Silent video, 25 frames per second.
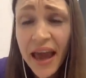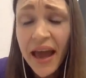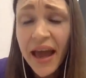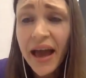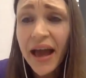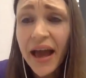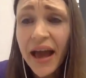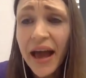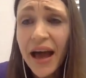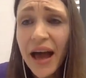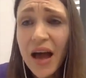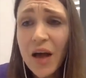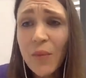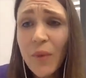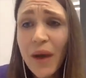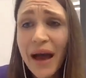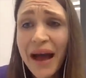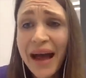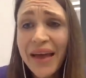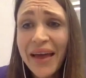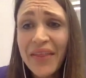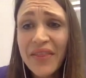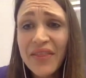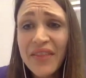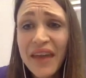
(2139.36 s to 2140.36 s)

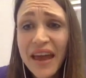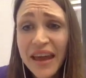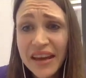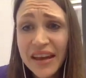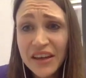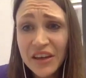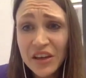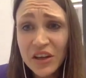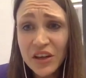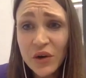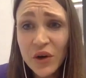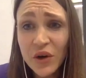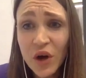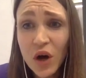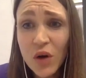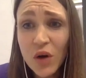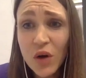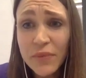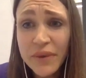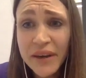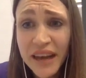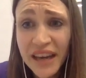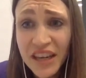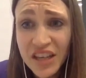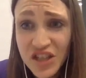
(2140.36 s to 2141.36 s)
And then, you know,
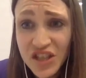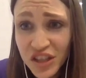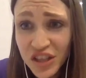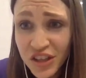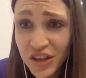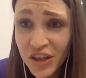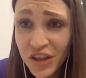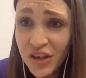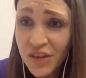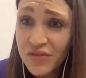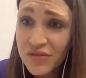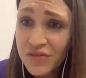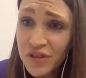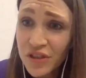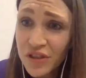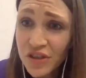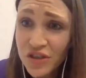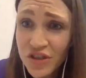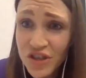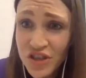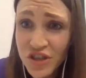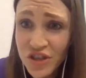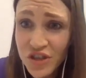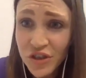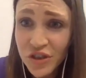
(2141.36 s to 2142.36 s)
combination of
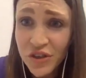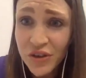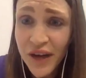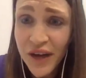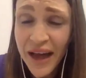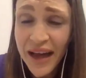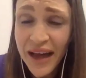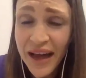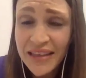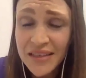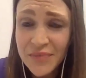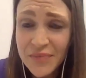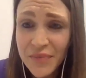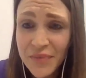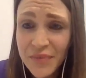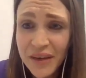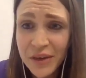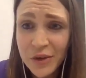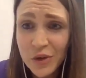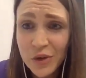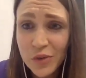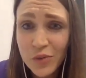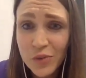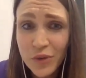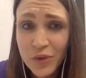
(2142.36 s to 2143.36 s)
nutritional and
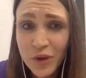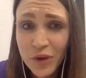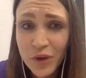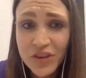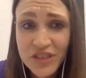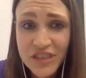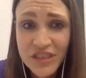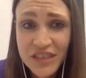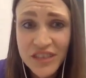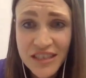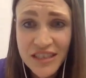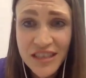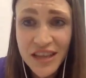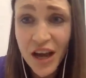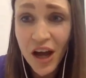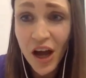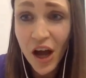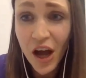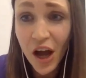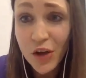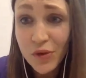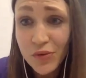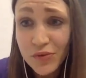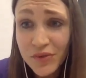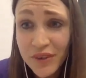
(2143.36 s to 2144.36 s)
medical approaches
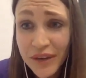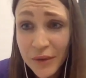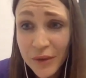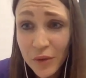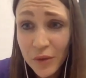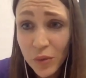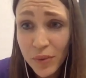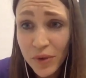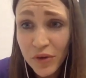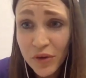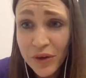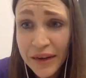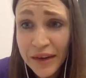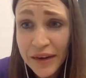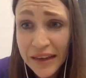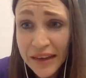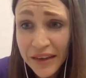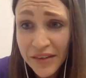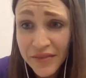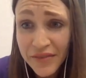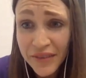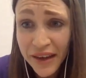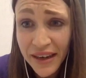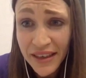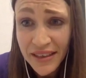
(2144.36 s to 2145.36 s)
hopefully will be really
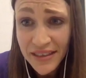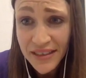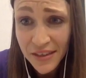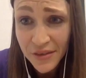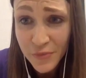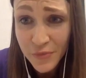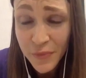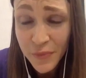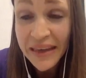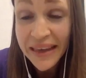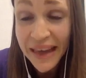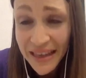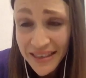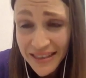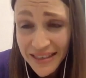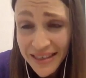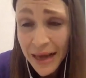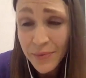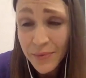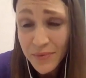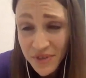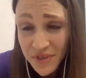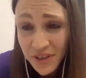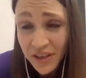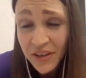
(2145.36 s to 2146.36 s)
effective. But yes,
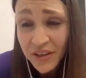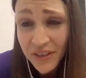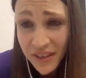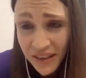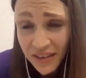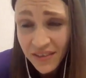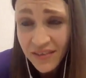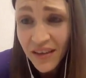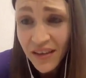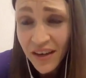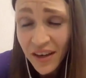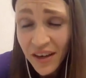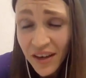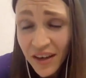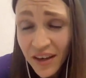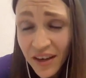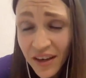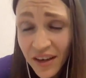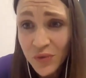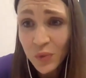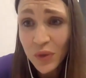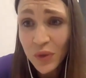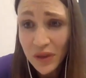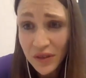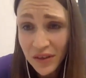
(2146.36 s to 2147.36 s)
absolutely,
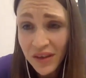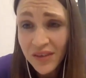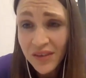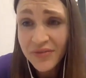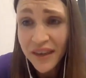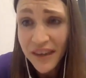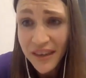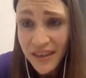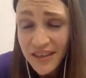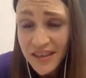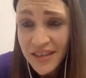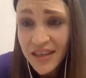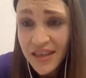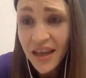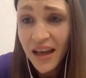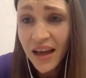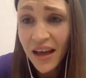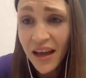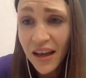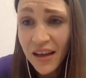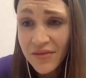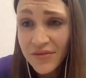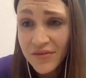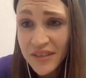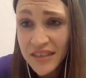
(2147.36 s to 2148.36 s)
thyroid will affect
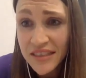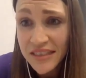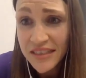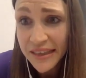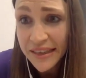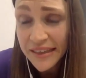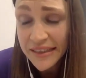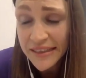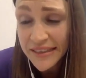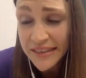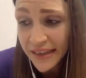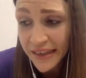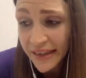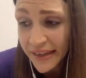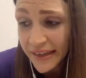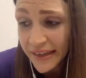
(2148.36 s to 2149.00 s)
fertility.